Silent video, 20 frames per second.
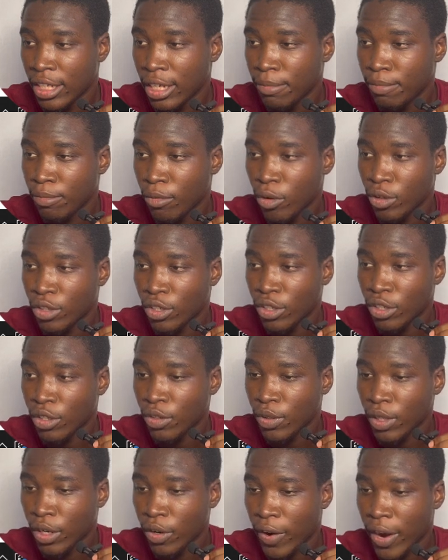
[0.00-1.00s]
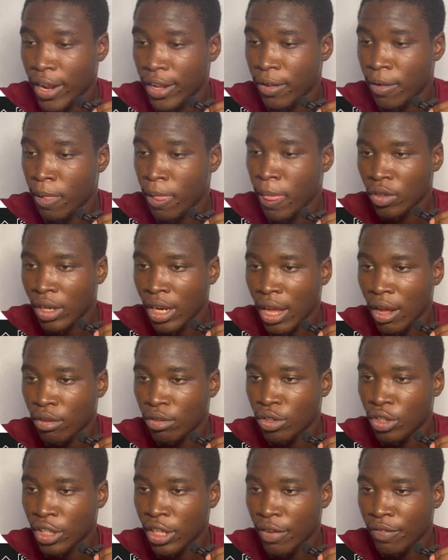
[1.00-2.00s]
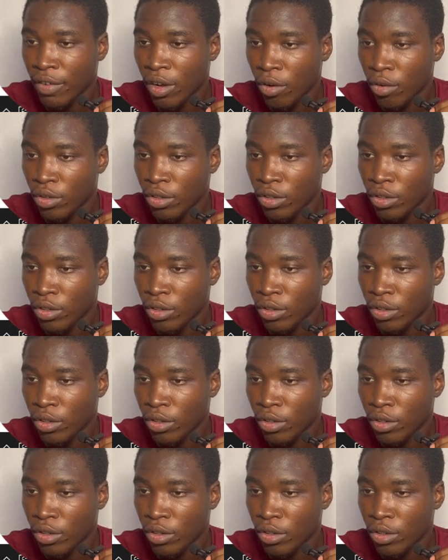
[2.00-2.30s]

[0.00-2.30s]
keep continuing, right? Now save and